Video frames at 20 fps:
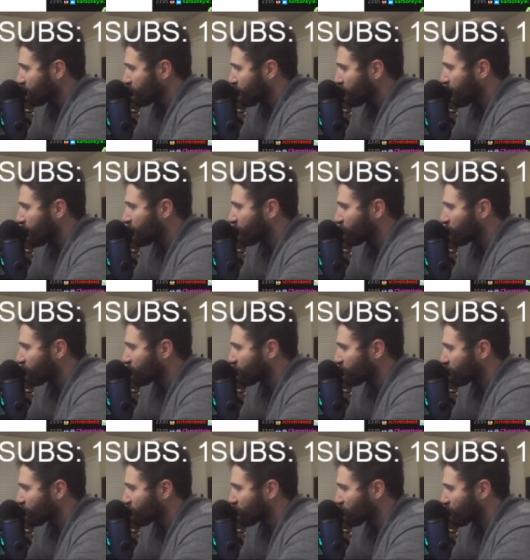Yeah, he
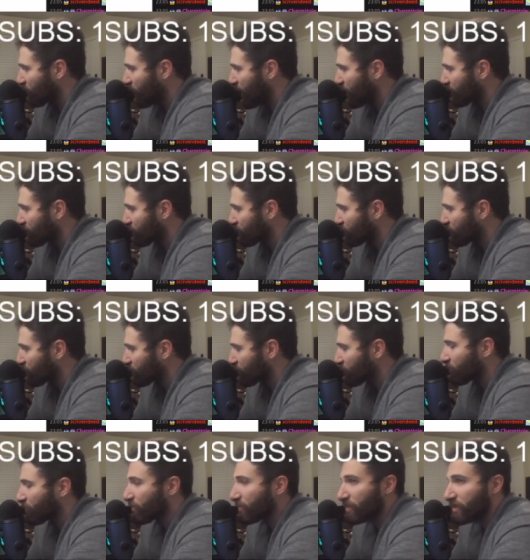researches grad student
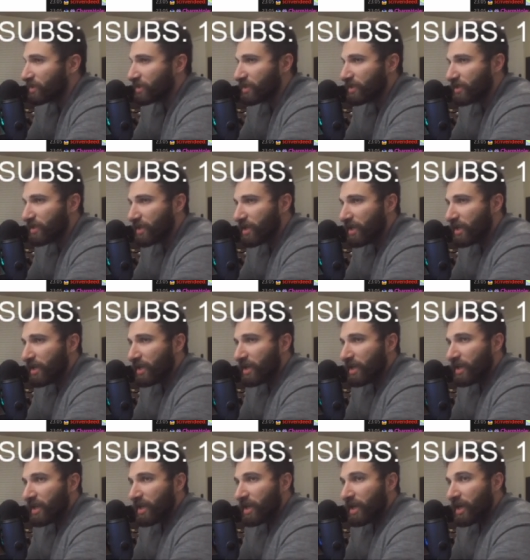unions.
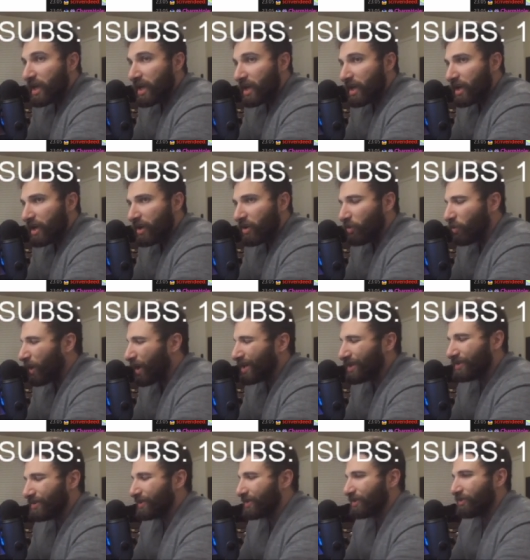
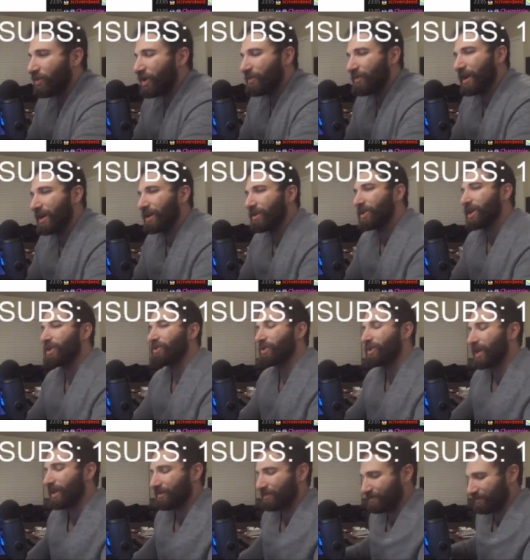What? What am I? Okay,
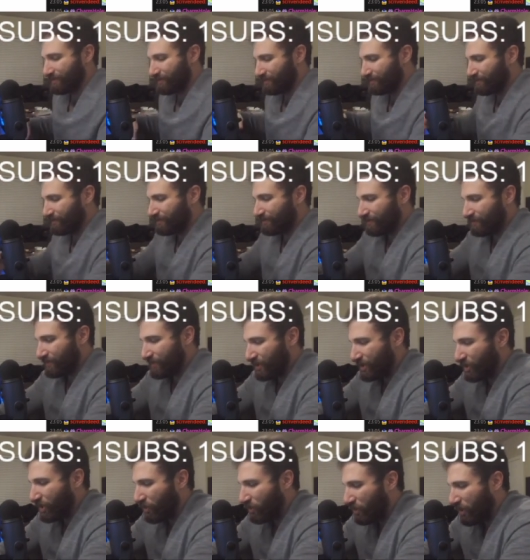hold on.
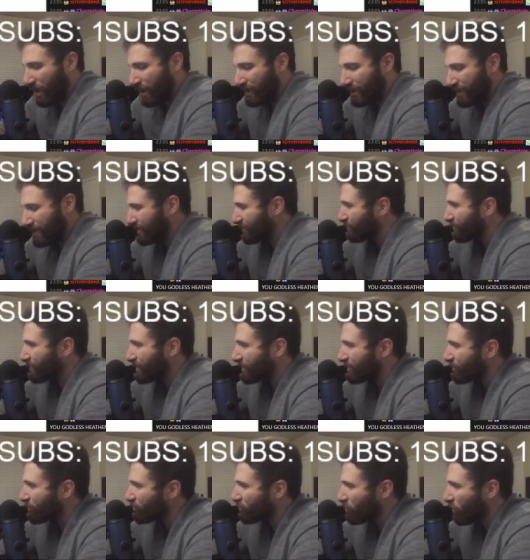You know what? This
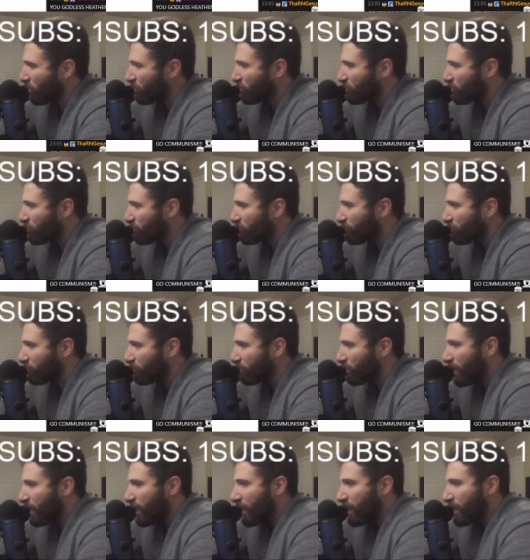this is so
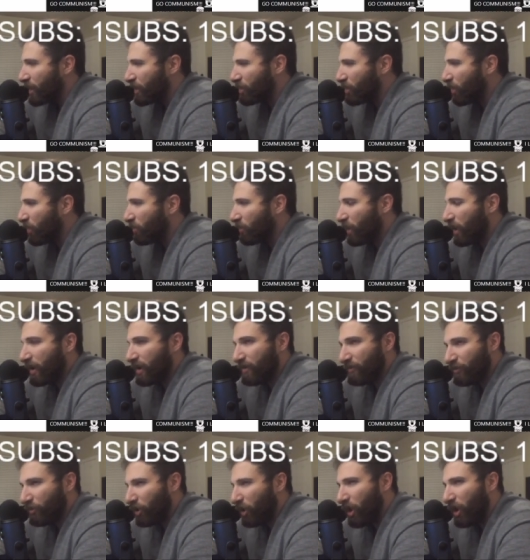beautiful. You know, uh,
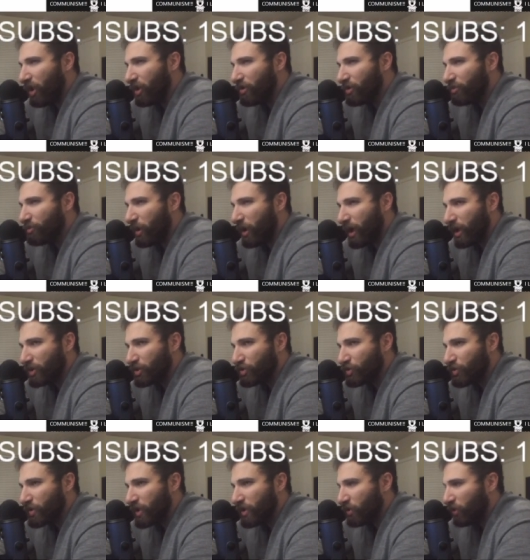for all their
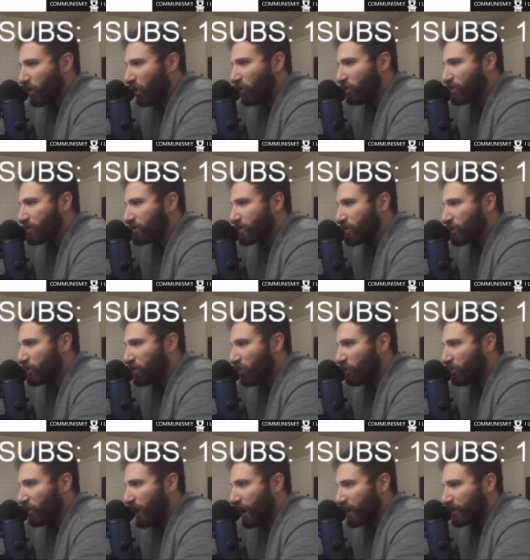posturing, they're always going to
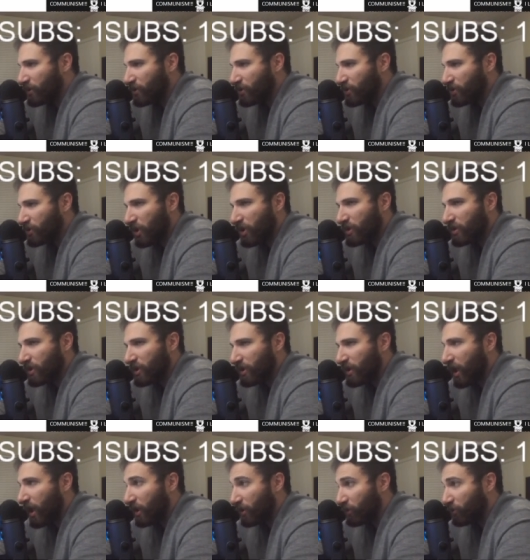go back to sucking the
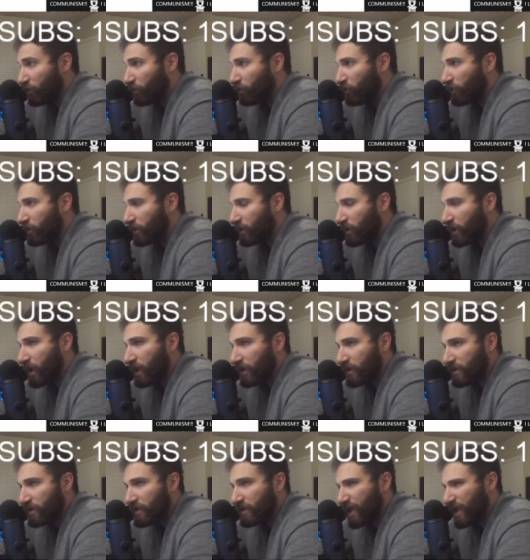cock of the ruling class.